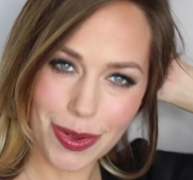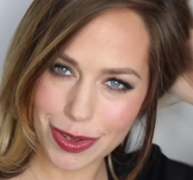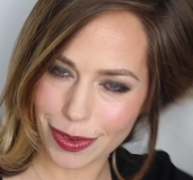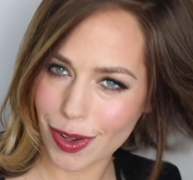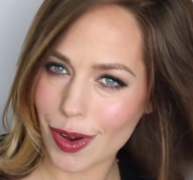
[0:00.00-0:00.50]
on
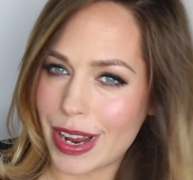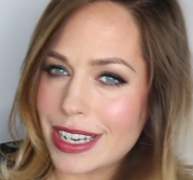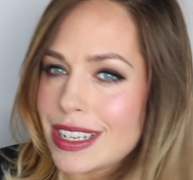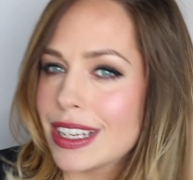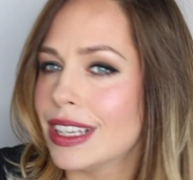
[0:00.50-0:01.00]
the
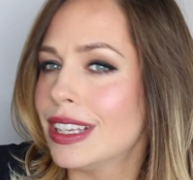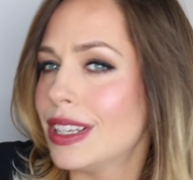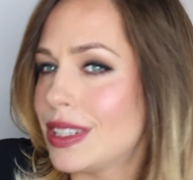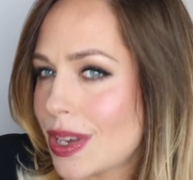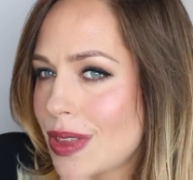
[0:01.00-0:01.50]
forehead,
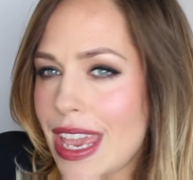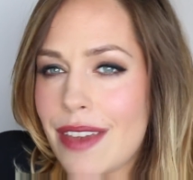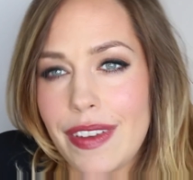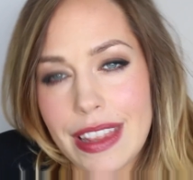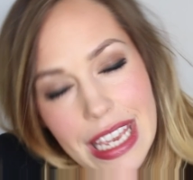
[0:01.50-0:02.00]
so that
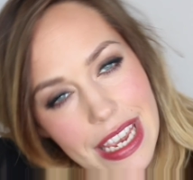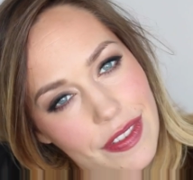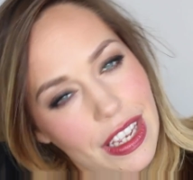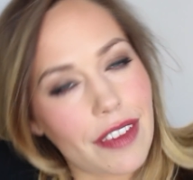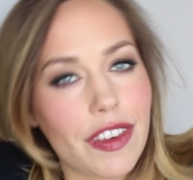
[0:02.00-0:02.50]
if in the
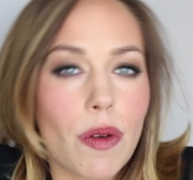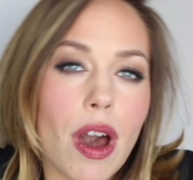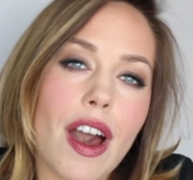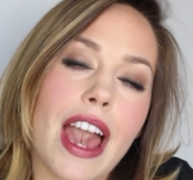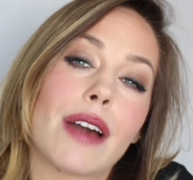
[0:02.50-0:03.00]
evening, if you
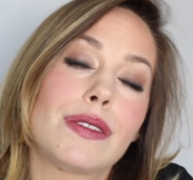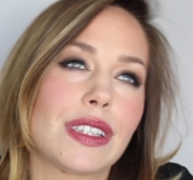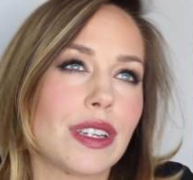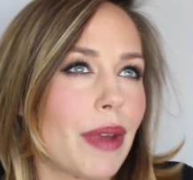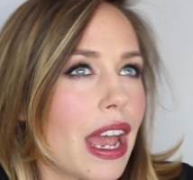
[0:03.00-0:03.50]
are
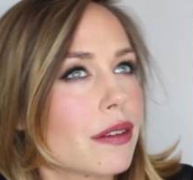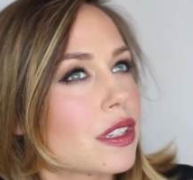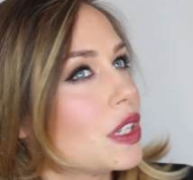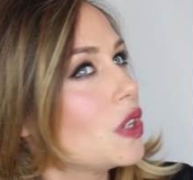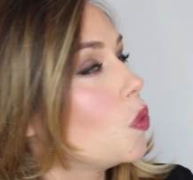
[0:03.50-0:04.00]
out and
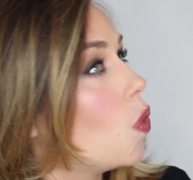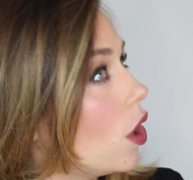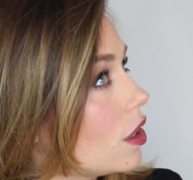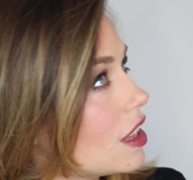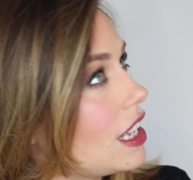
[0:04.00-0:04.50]
about and you
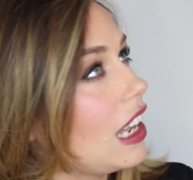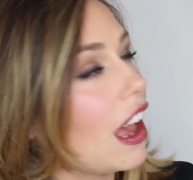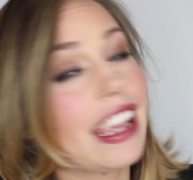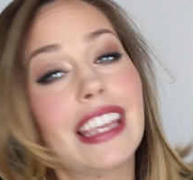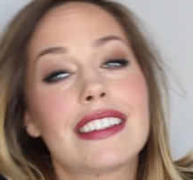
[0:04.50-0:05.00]
want the
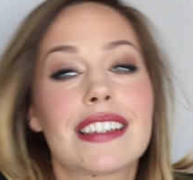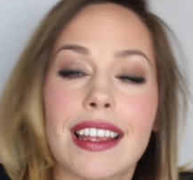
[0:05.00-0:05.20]
light